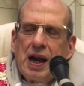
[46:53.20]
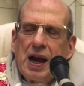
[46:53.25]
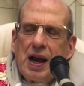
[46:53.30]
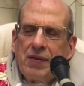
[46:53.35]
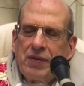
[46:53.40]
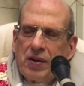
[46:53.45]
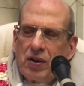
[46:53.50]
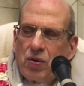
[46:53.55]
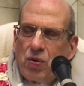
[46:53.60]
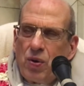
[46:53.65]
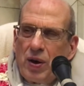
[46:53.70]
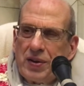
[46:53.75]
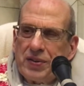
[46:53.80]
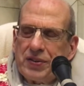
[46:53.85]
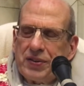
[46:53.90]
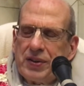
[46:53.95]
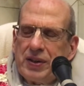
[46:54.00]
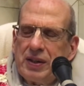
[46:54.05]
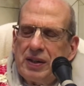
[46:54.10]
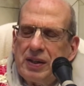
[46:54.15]
And the
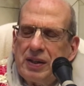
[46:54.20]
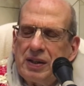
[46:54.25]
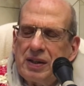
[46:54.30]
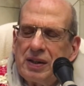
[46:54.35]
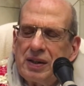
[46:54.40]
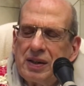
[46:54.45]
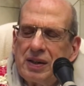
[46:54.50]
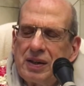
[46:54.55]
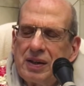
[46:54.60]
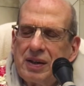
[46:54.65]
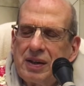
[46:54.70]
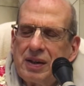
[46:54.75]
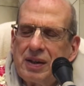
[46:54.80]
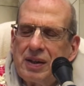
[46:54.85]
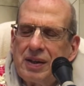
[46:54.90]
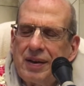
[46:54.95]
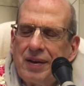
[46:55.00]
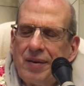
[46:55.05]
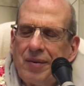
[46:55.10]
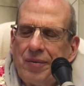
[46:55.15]
question
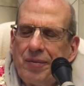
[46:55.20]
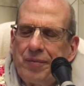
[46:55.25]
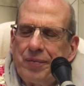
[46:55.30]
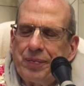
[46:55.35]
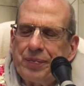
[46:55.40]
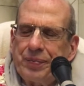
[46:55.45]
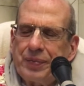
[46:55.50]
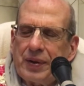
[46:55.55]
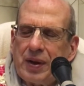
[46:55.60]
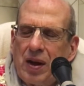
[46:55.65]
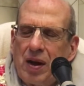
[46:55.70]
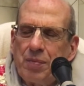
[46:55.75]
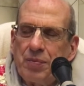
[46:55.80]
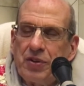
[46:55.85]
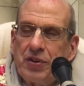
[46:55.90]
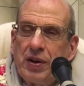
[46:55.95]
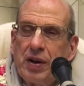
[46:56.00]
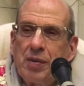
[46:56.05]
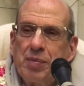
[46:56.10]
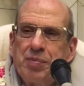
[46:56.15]

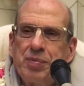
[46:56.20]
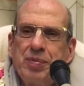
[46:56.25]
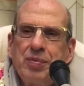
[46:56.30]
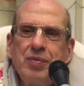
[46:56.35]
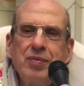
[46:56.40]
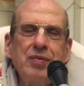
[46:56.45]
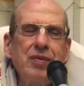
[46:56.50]
comes up,